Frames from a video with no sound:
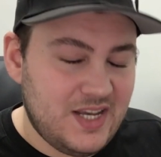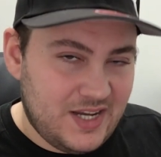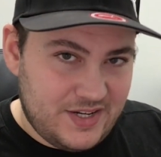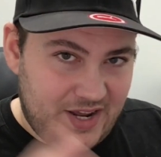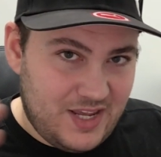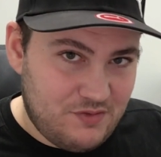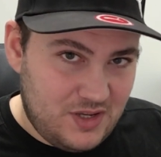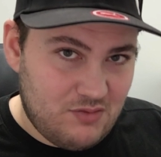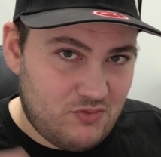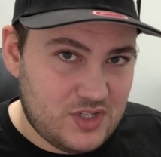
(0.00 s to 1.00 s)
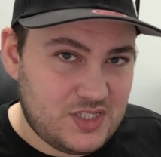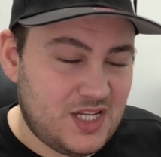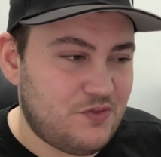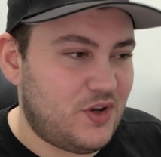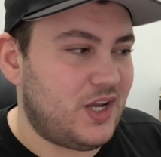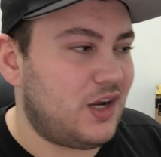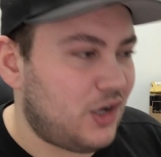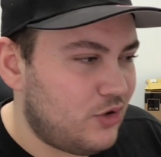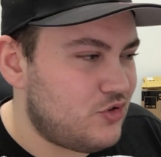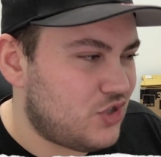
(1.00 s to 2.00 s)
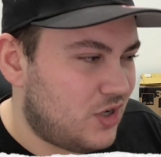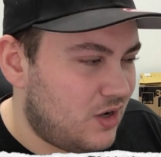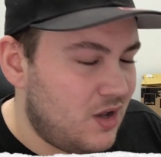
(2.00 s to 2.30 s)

an AV receiver enclosure,